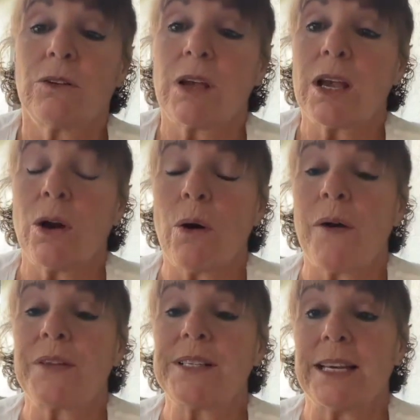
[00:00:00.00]
go
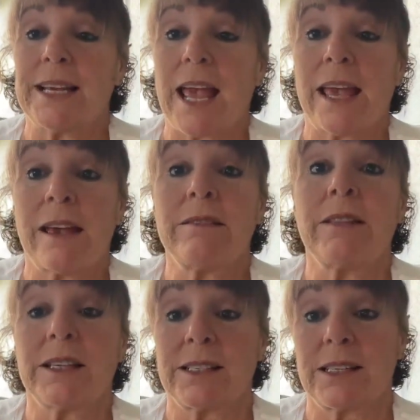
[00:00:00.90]
on the DNA
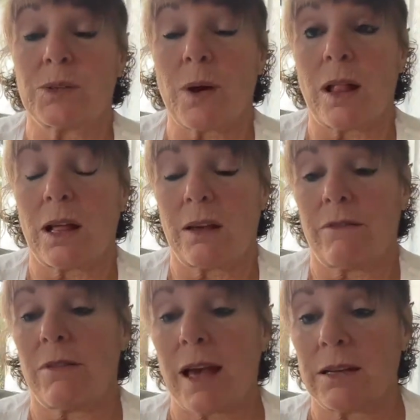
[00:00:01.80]
list as well. I'll give
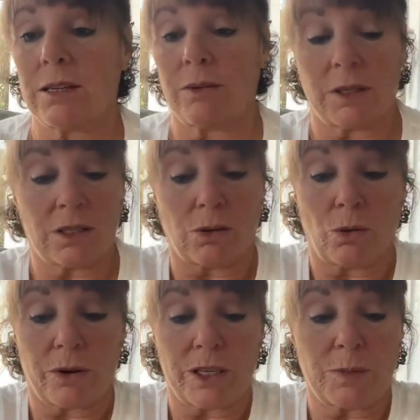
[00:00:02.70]
you that too. It's
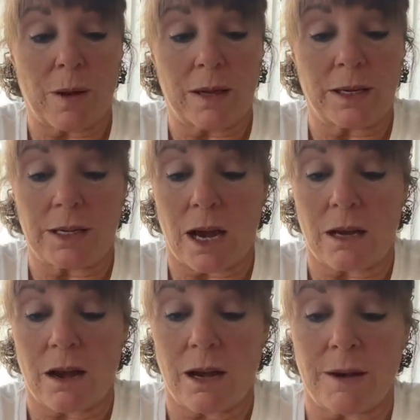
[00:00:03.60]

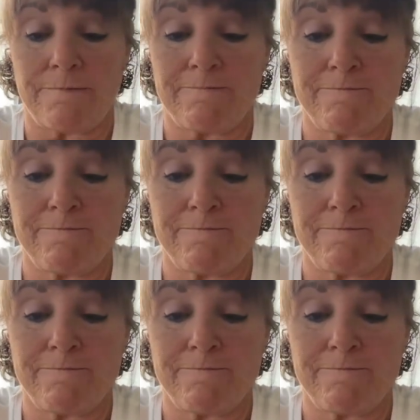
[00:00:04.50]
lauriespagna.com.